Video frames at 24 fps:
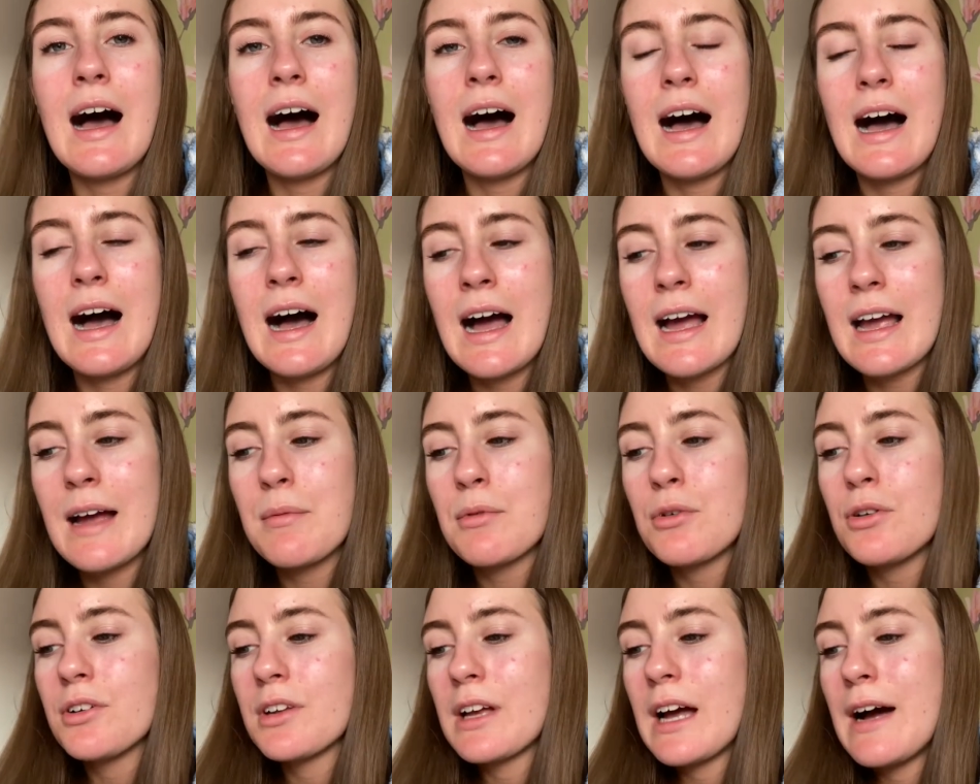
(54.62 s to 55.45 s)
I am
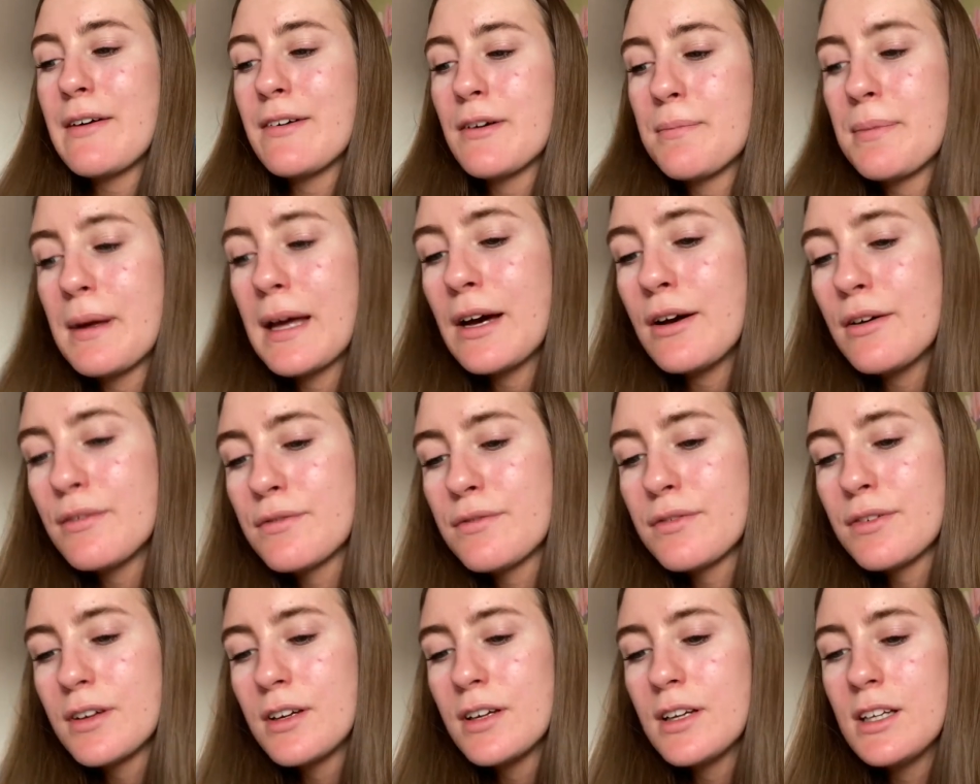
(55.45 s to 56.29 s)
going to have a bit
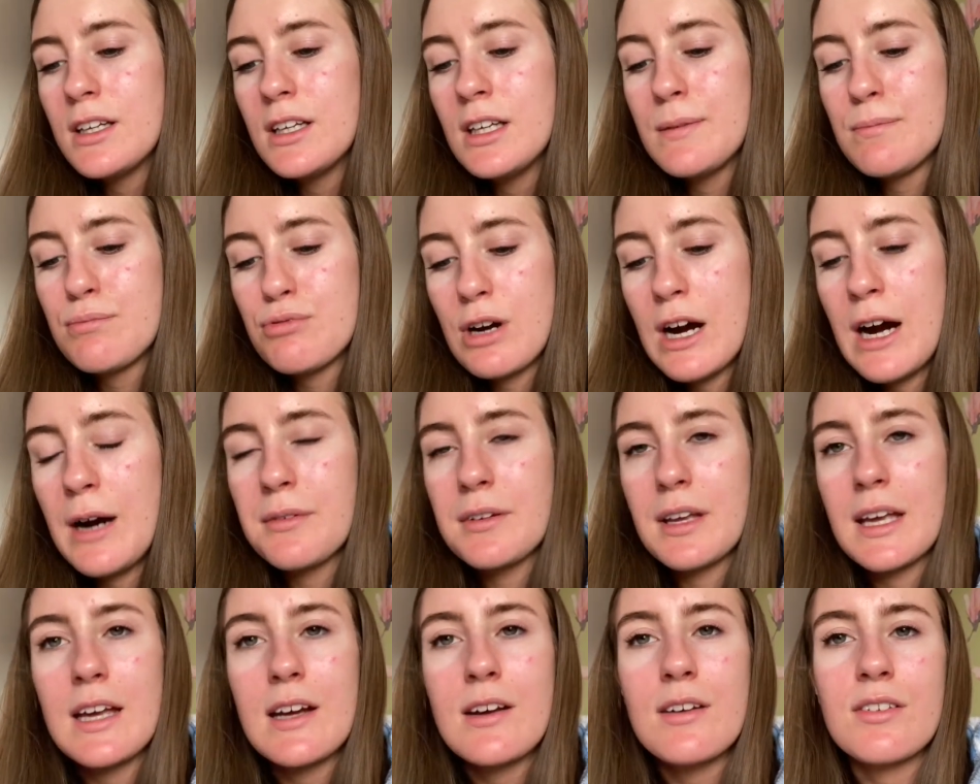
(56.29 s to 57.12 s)
of a
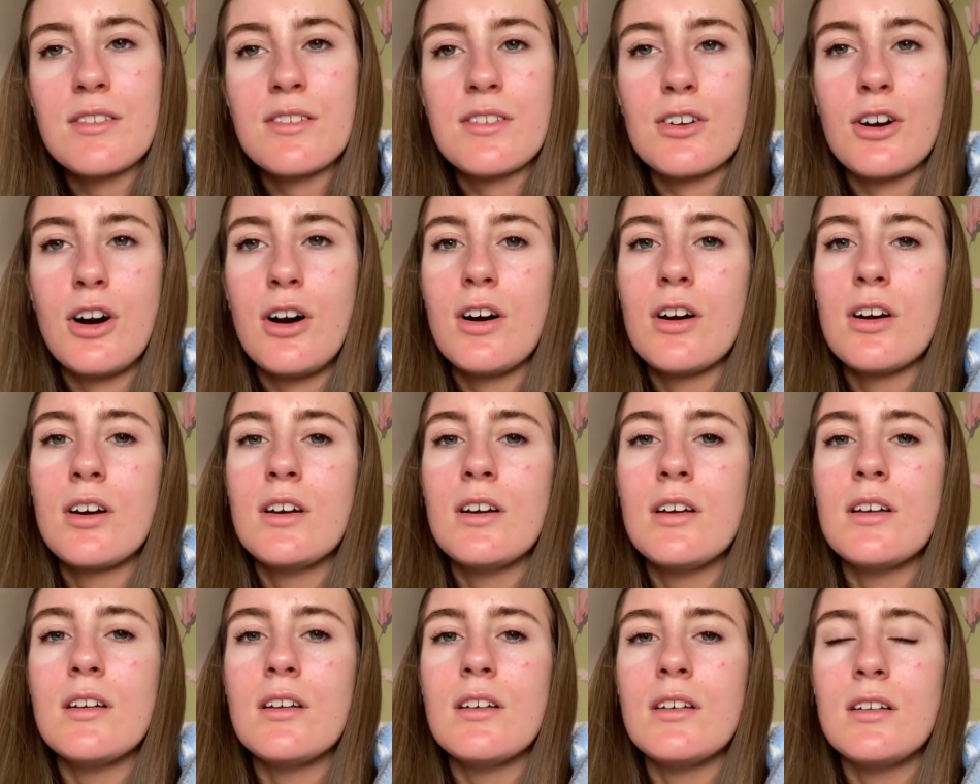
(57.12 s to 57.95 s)
brownie because Scott
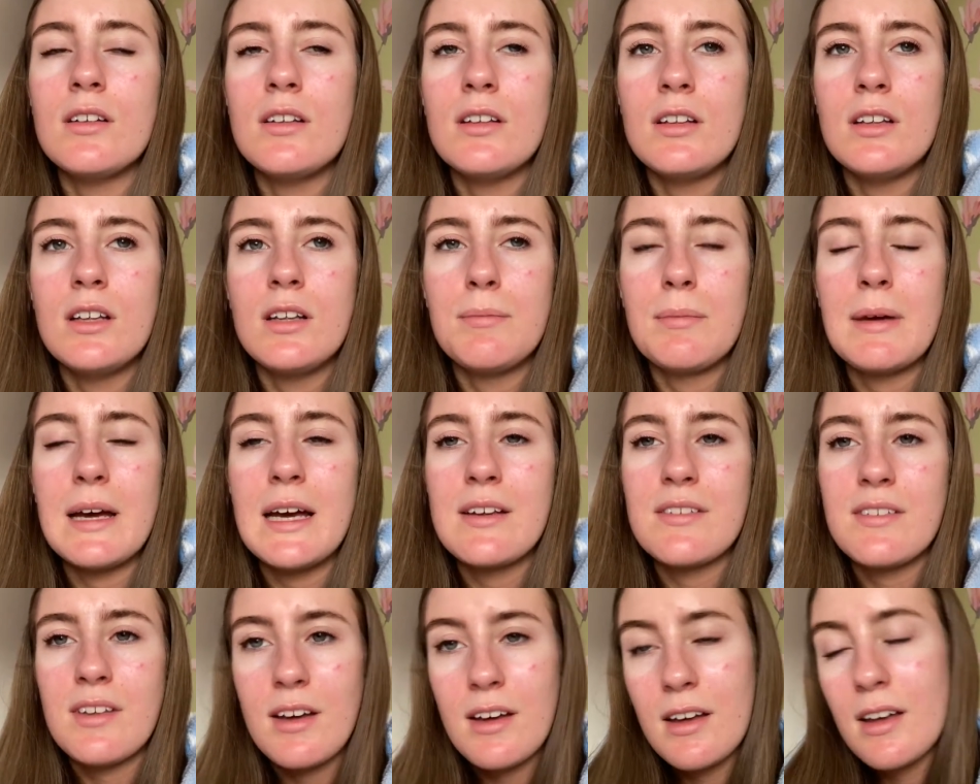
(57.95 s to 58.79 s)

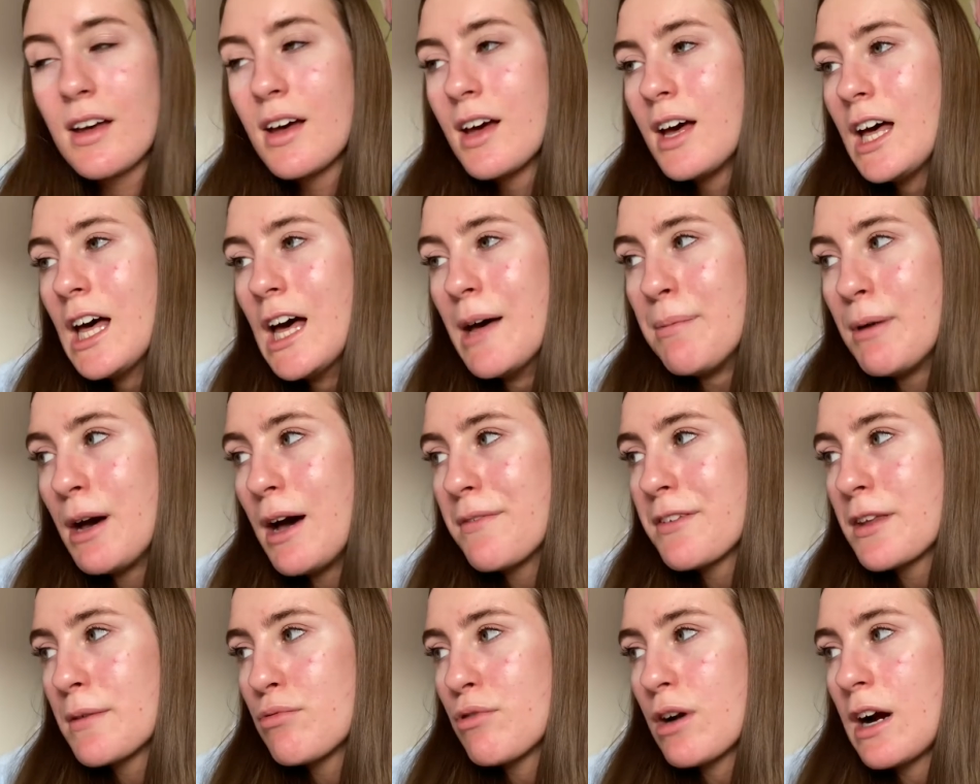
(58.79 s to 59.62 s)
made a
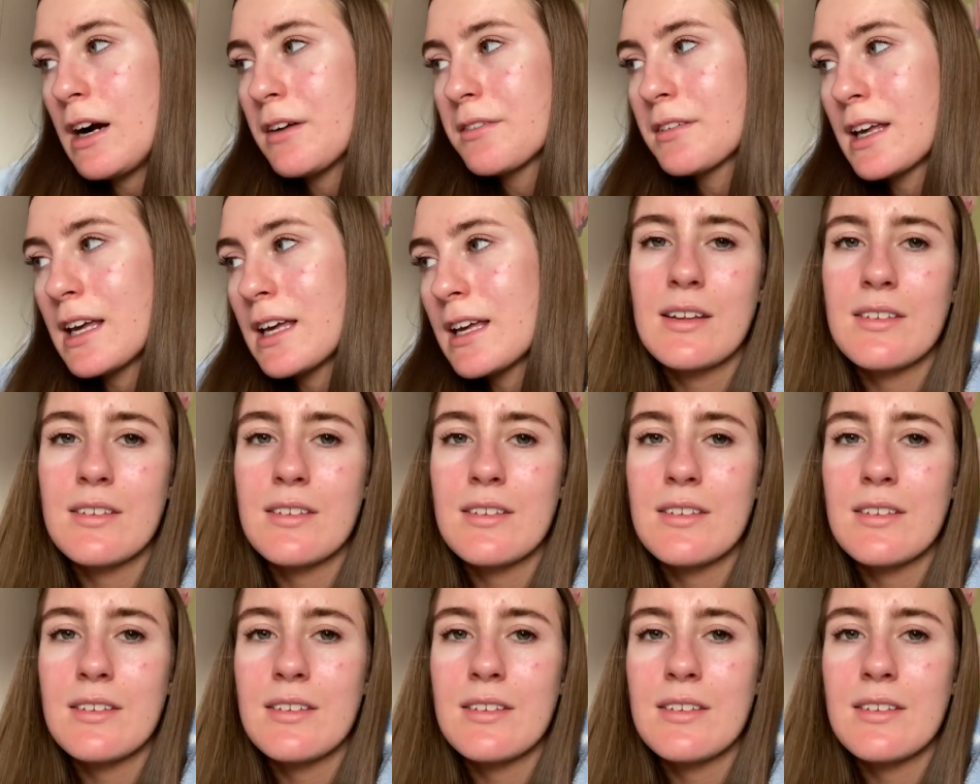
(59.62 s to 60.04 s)
birthday brownie.